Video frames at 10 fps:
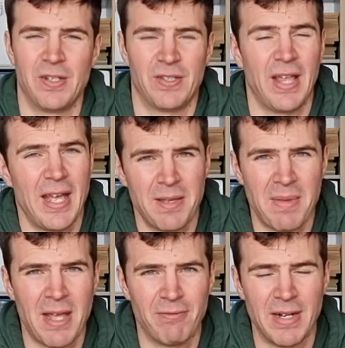So they're your
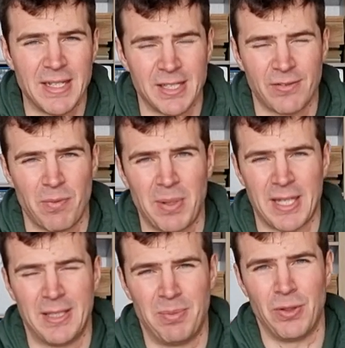main reasons for
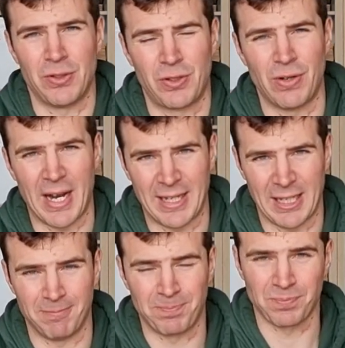plasterboards
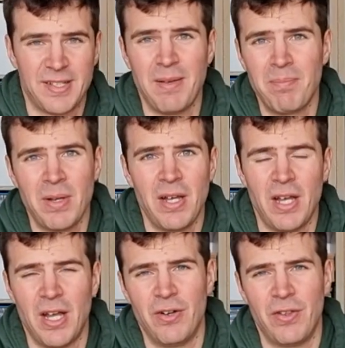cracking.
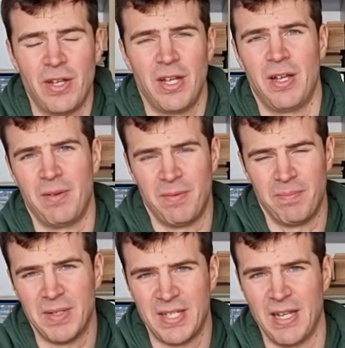Timber and other
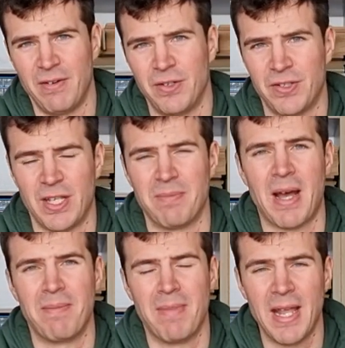materials that you
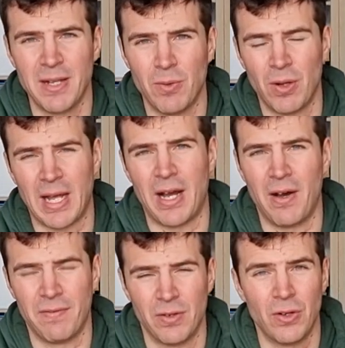might make your wall
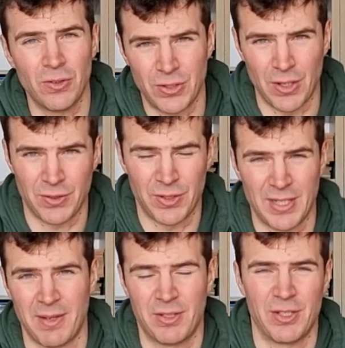out of are also
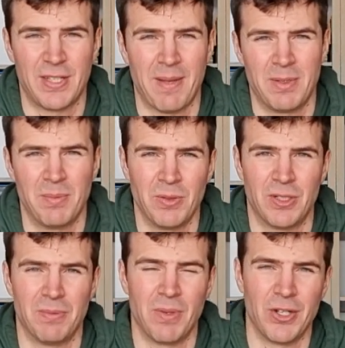susceptible
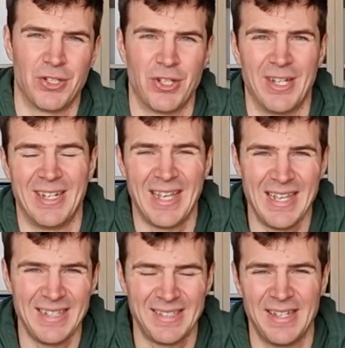to moisture and
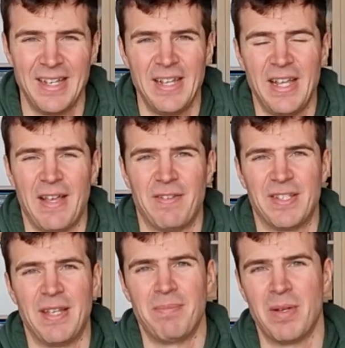heat. If your
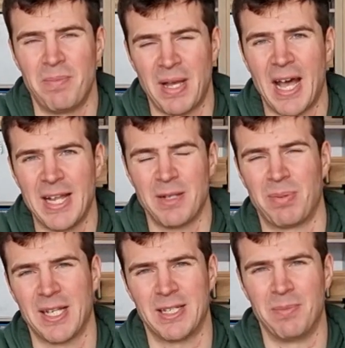timber behind your
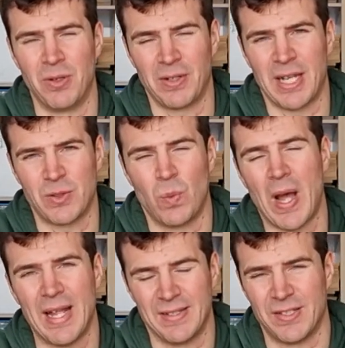plasterboard gets
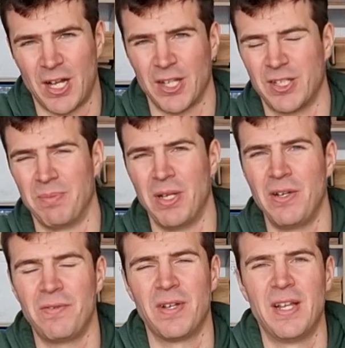wet and starts to
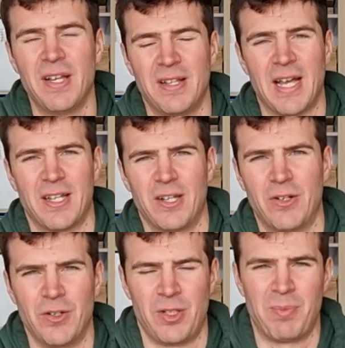move, that can
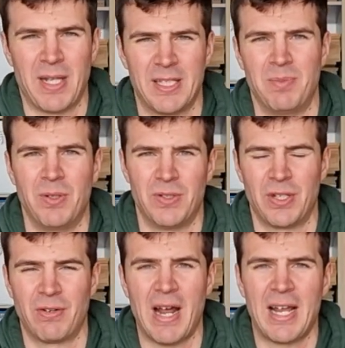cause your plasterboard to
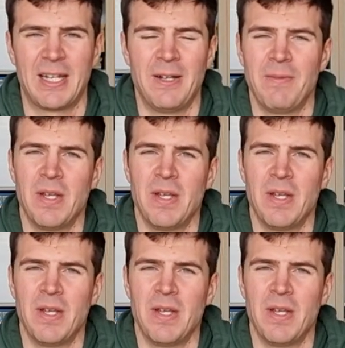crack.